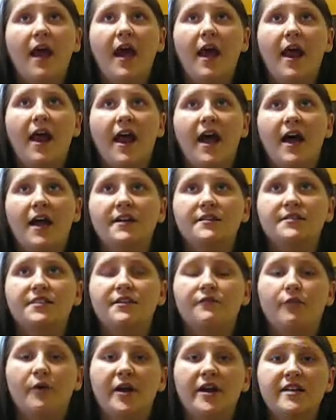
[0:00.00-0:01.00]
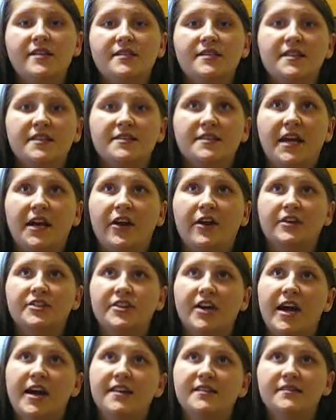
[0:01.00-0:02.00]
And avoidance is
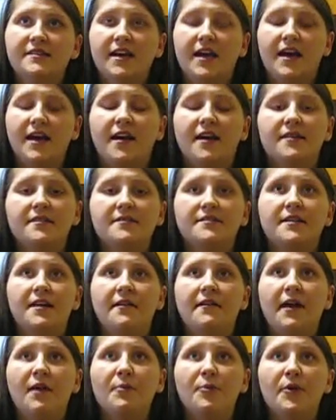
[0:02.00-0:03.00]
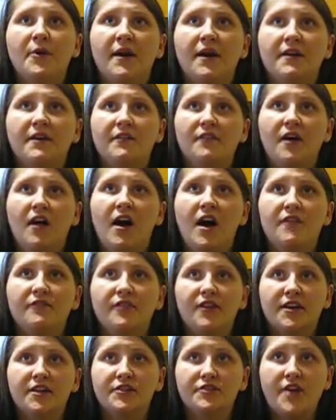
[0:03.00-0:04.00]
characterized as an unproductive
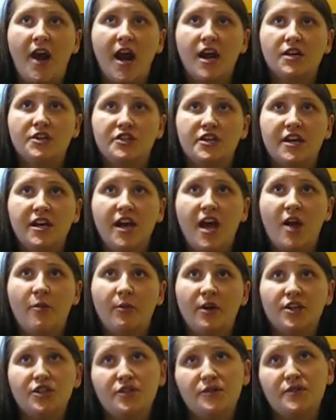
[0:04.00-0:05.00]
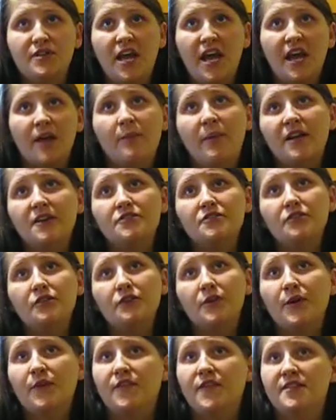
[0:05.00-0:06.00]
conflict strategy in which you take mental
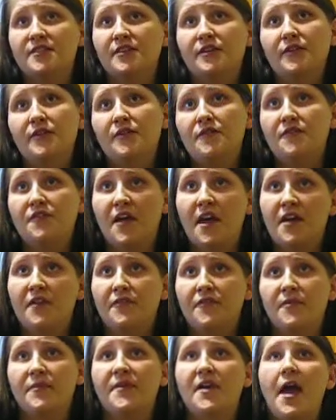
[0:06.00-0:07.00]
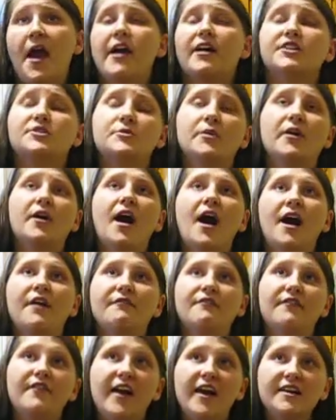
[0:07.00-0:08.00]
or physical flight from the actual
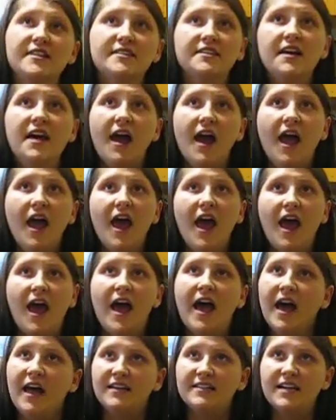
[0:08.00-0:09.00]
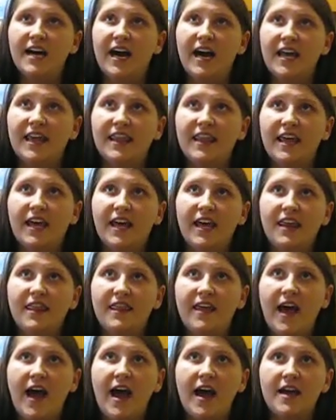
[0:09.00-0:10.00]
conflict. And I think
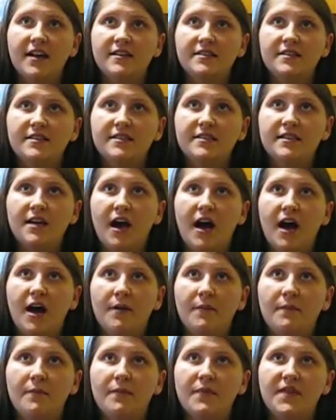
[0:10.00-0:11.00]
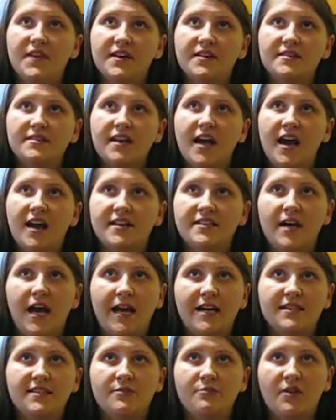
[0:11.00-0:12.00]
that um, this kind of
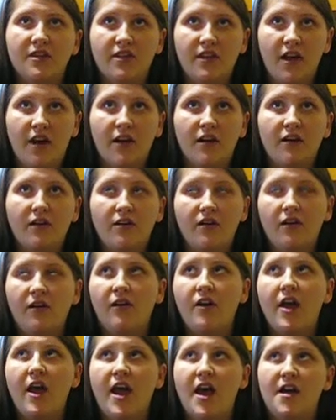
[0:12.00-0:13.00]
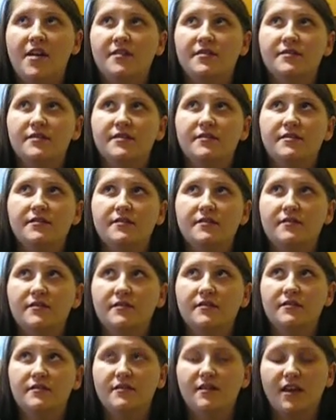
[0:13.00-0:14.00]
ties in with the article and
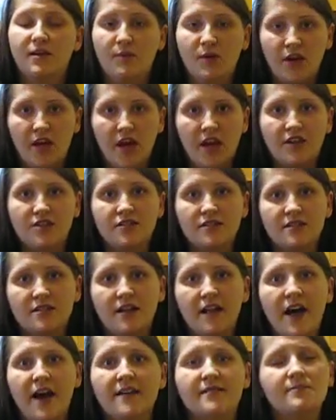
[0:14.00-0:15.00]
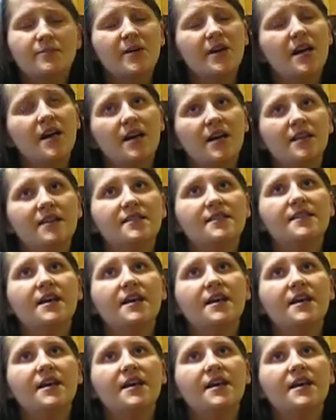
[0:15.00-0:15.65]
the communications class because